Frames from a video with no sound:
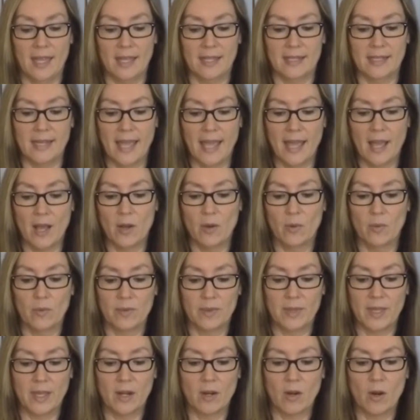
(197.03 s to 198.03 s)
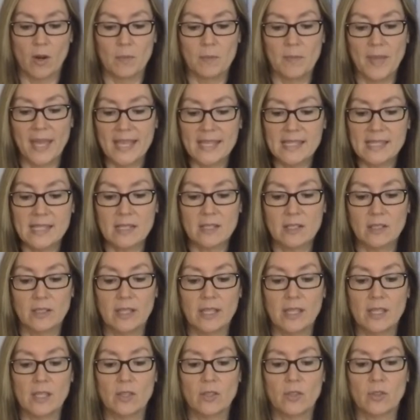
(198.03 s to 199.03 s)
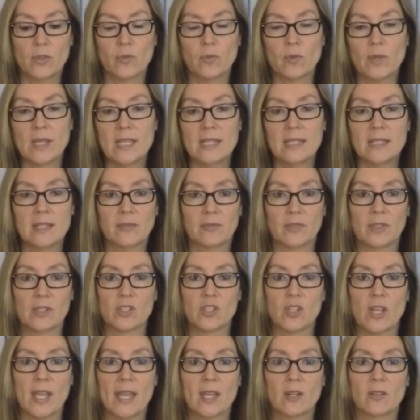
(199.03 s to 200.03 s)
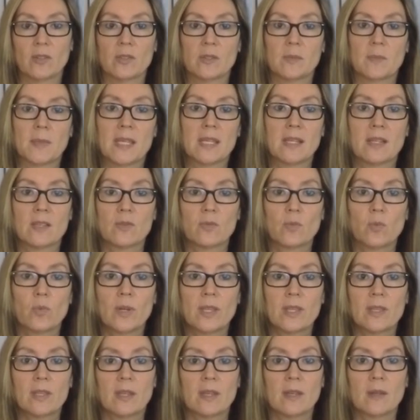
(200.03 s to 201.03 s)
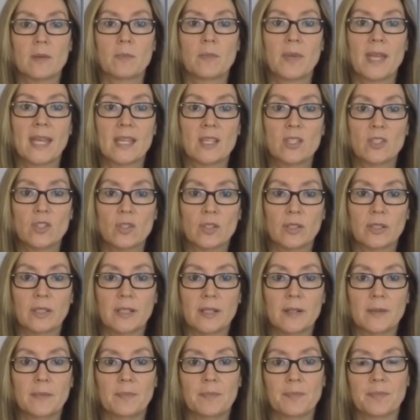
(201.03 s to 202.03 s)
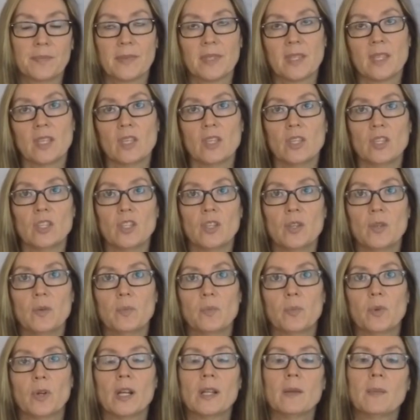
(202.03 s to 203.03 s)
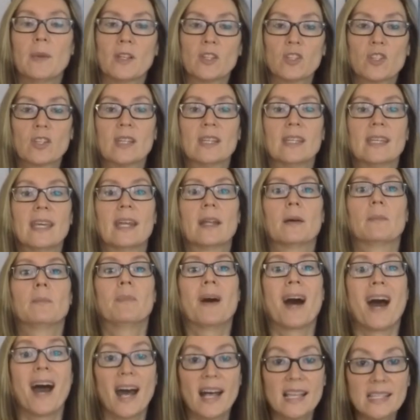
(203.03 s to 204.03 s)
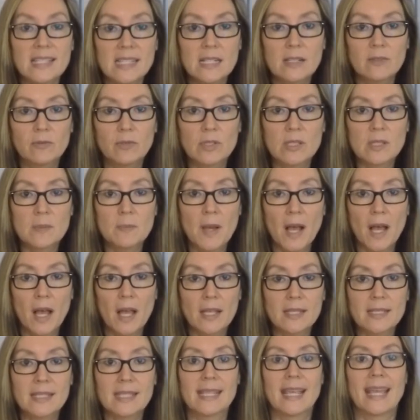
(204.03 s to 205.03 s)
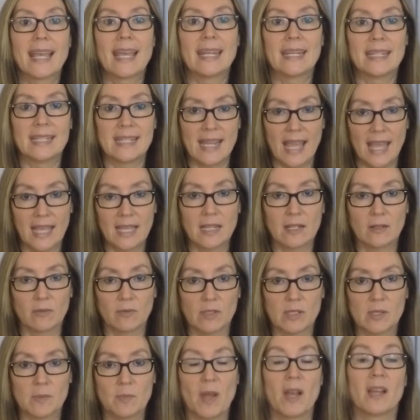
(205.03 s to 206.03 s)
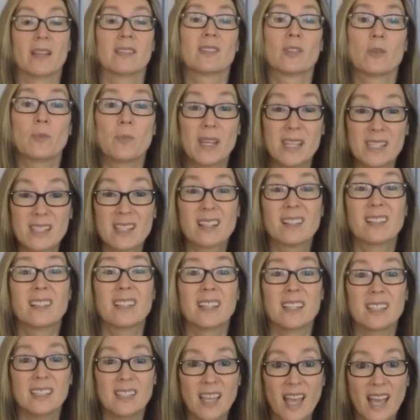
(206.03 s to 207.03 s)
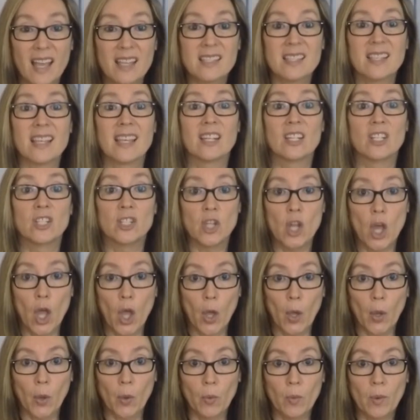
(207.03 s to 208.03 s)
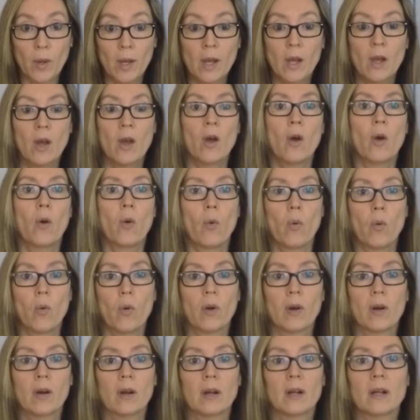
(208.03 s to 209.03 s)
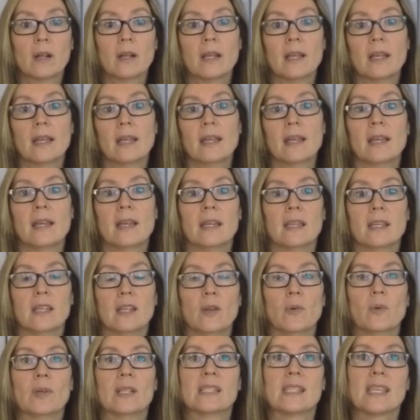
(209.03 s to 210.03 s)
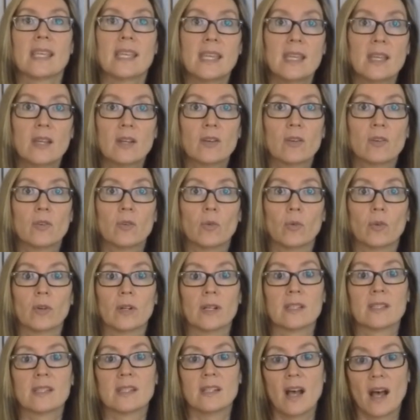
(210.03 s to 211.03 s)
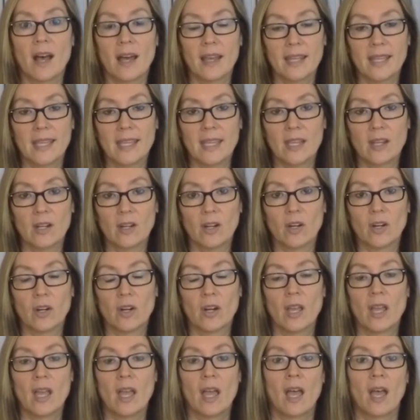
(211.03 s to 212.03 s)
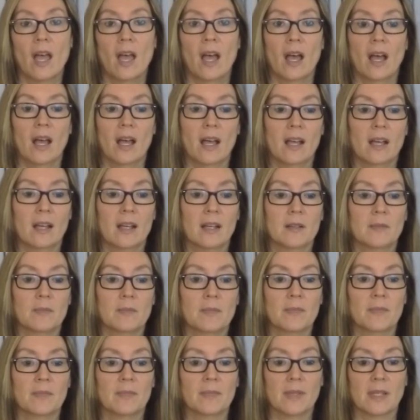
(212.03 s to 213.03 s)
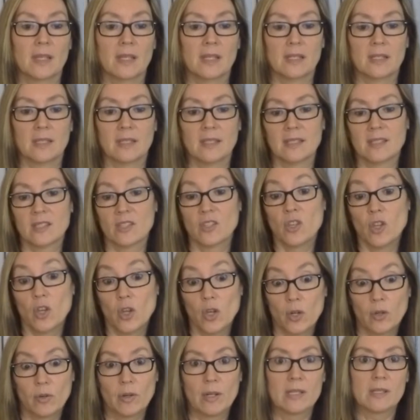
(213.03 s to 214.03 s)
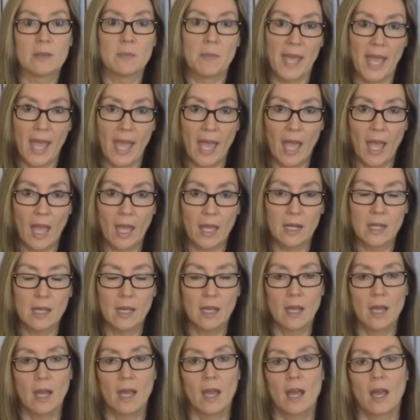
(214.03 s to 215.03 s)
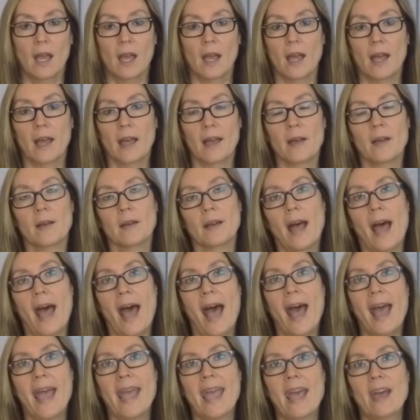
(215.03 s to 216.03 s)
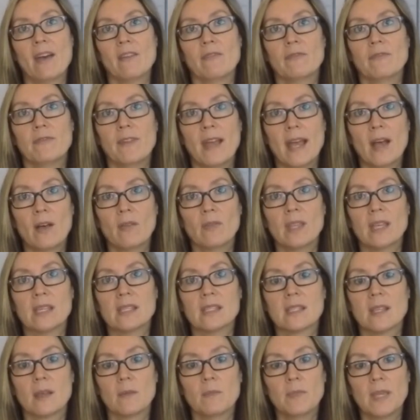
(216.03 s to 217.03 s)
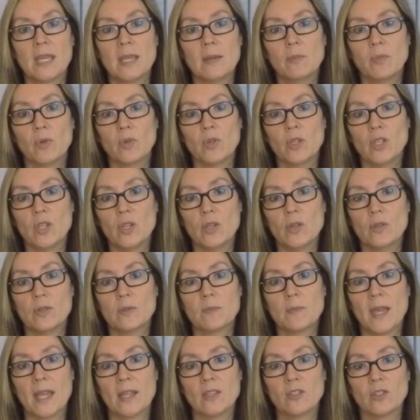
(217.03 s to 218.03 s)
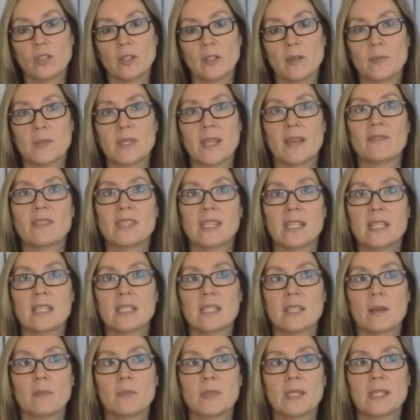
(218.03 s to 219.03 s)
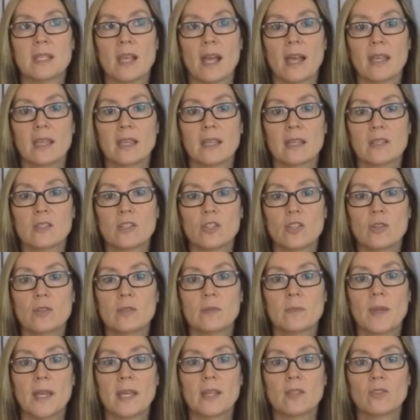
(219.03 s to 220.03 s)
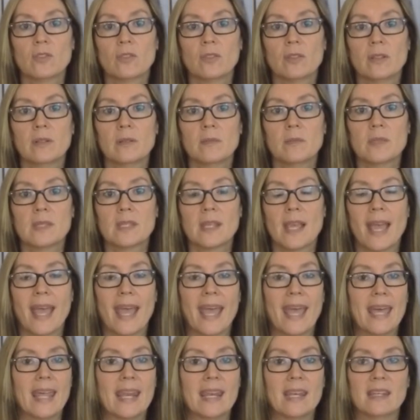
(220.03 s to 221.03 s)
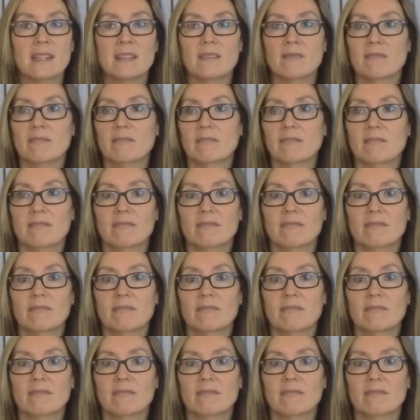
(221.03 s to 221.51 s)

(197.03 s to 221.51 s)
Now, there are basically 3 different channels because with a pendulum, you pretty much can get a positive response and a negative response. So basically a yes and a no, or, you know, it's here or it's not here, it's good or it's bad. I have found that some people use pendulums. I've seen some psychics use pendulums and